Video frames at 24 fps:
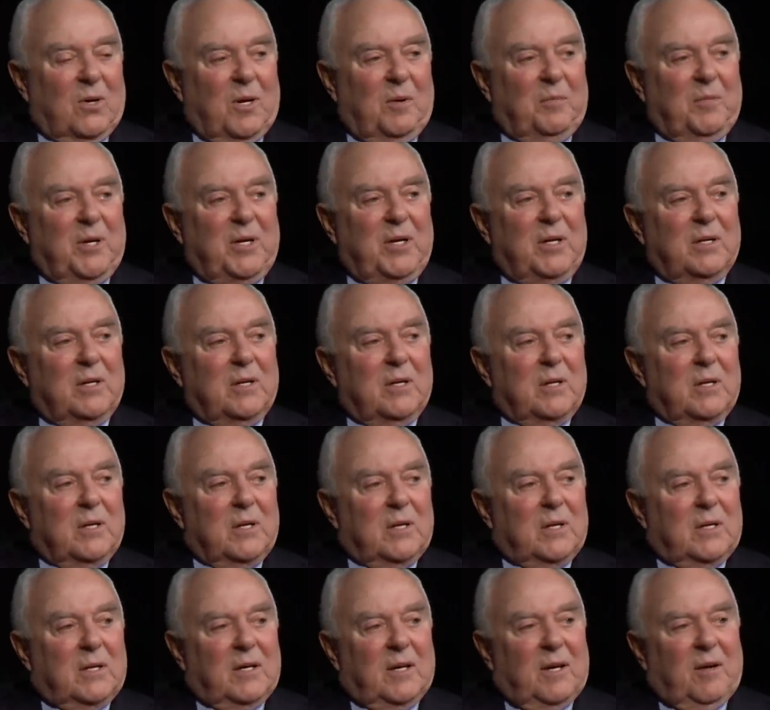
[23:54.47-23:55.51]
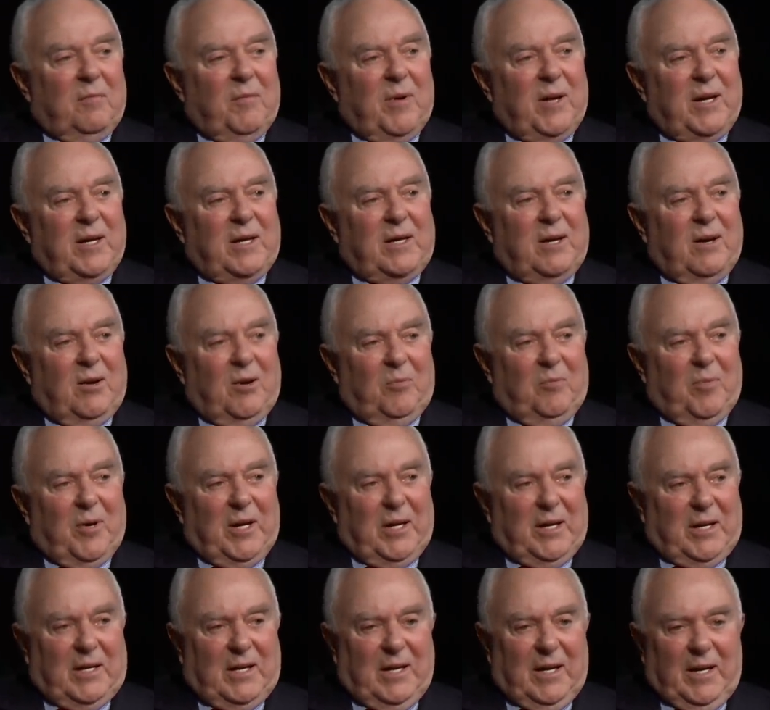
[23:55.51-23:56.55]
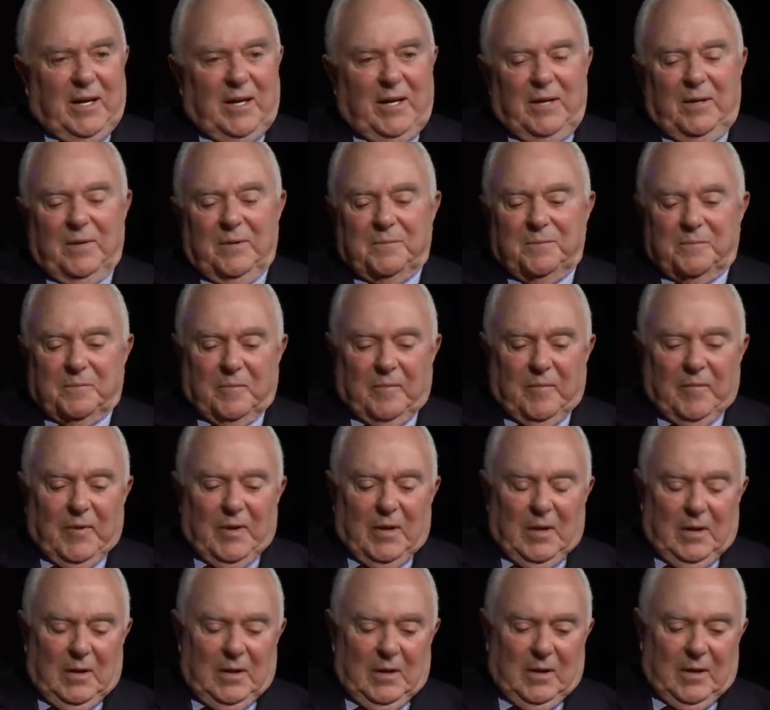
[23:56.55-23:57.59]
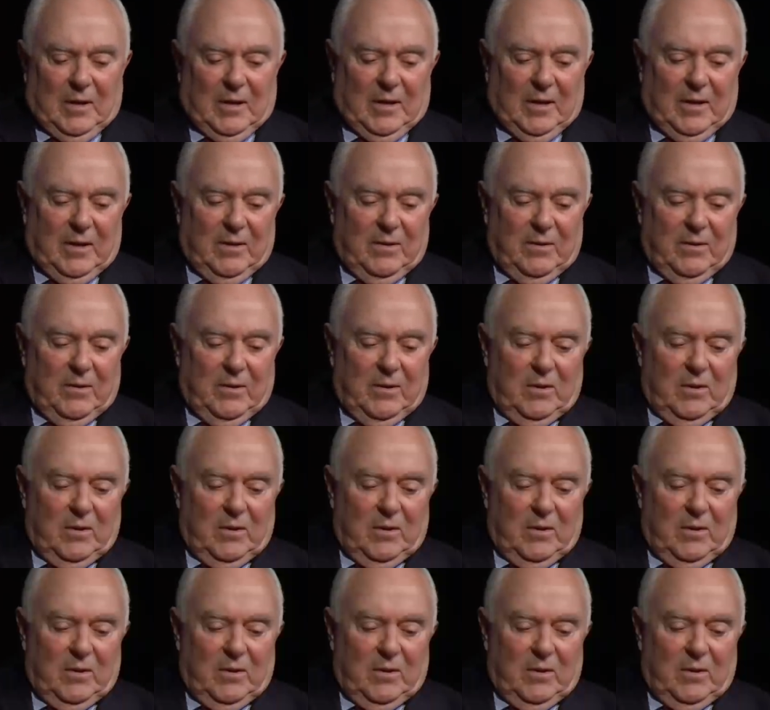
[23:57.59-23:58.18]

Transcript: I mean, uh, Medicare and Medicaid uh,